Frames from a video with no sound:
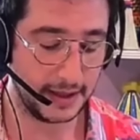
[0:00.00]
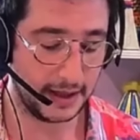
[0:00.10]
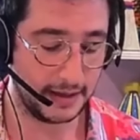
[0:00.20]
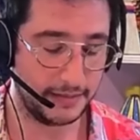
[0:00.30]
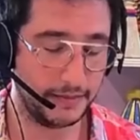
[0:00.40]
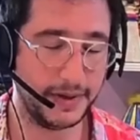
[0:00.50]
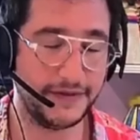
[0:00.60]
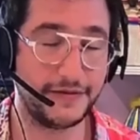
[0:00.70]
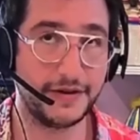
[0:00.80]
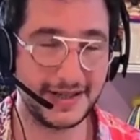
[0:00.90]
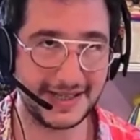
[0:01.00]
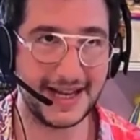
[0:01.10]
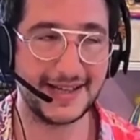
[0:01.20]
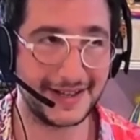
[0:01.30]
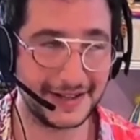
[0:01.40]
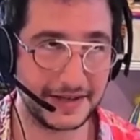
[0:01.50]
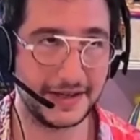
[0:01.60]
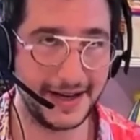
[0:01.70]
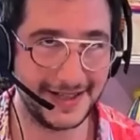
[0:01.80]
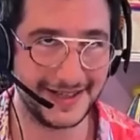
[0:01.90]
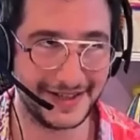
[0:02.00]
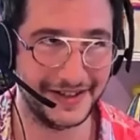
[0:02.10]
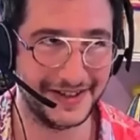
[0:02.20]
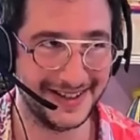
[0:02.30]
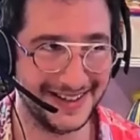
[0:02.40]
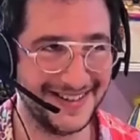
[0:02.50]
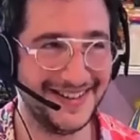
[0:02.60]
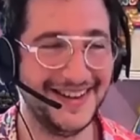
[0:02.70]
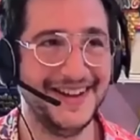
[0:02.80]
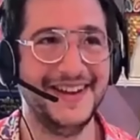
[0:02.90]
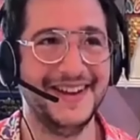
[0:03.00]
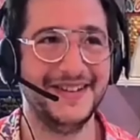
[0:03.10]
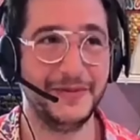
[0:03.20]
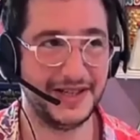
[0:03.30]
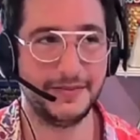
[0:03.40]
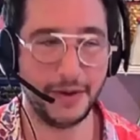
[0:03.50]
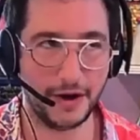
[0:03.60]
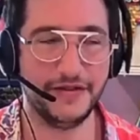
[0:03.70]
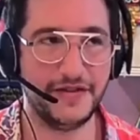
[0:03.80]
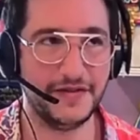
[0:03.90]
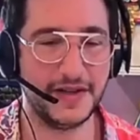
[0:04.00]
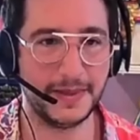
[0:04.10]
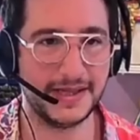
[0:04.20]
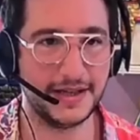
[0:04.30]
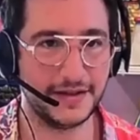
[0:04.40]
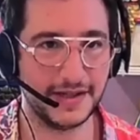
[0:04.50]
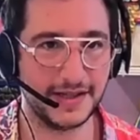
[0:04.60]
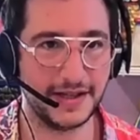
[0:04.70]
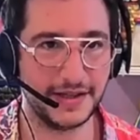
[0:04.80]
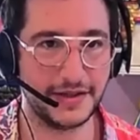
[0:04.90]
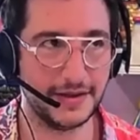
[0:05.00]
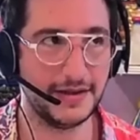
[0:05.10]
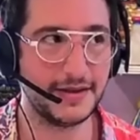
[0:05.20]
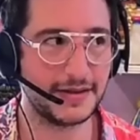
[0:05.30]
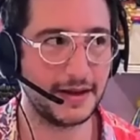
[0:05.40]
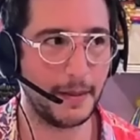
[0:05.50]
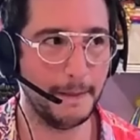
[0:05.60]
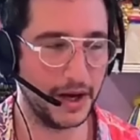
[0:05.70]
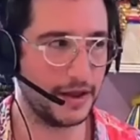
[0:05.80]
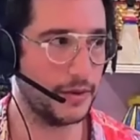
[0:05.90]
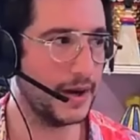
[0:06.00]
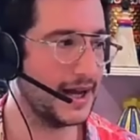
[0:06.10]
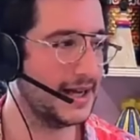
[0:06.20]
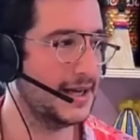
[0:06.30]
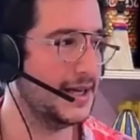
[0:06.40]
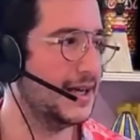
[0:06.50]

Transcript: but for a dyslexic design student, which is over 50% of design students, by the way,